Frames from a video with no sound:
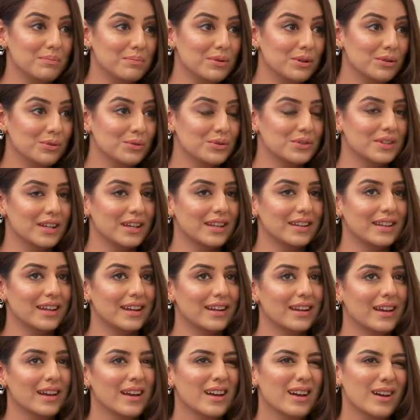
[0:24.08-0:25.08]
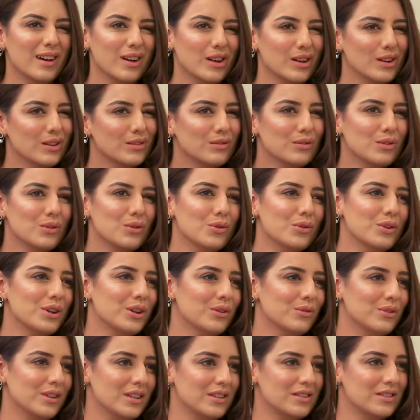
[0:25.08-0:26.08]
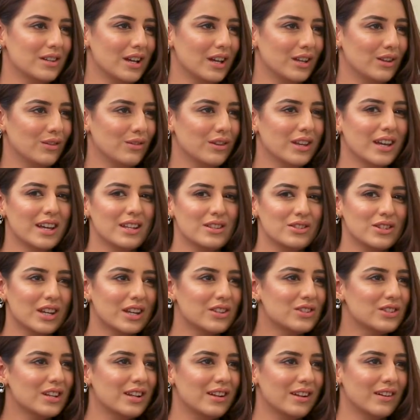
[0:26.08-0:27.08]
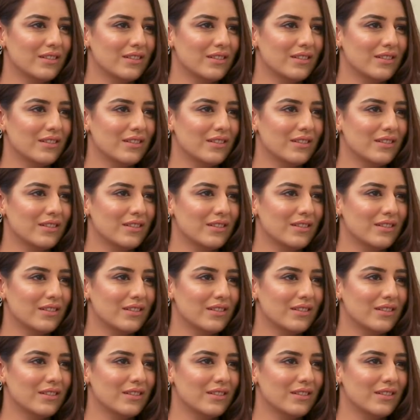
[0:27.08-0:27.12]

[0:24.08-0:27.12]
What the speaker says: People who say that gori honi chahiye ya injection